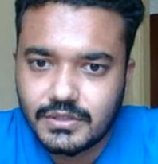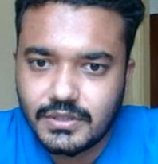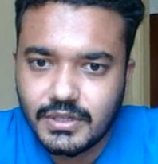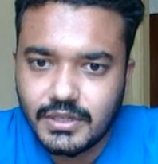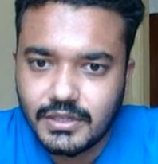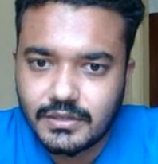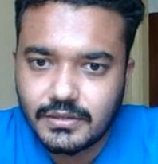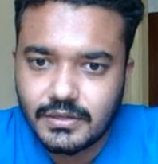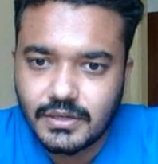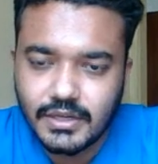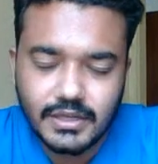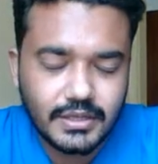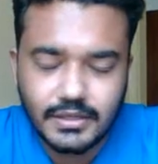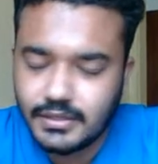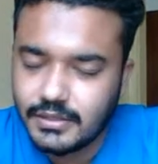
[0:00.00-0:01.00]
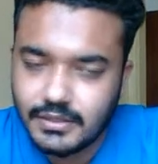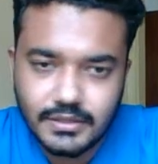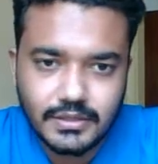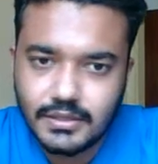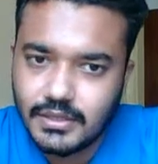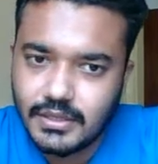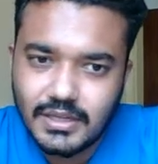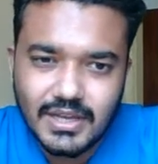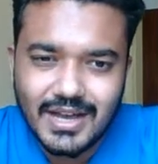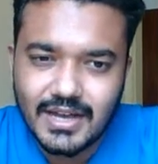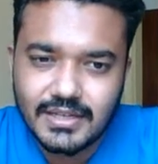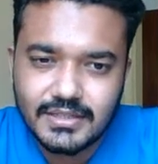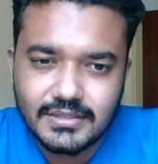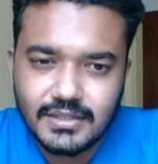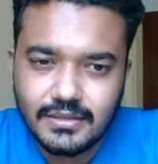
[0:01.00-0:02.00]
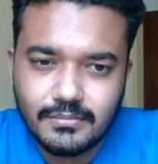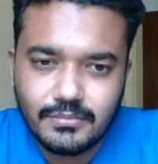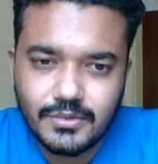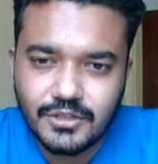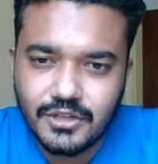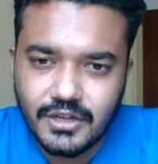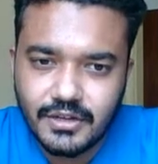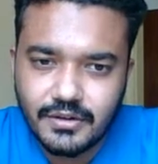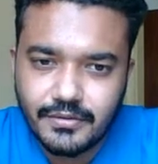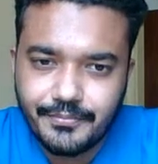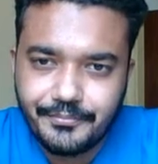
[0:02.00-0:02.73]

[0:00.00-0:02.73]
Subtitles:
there. I slipped there.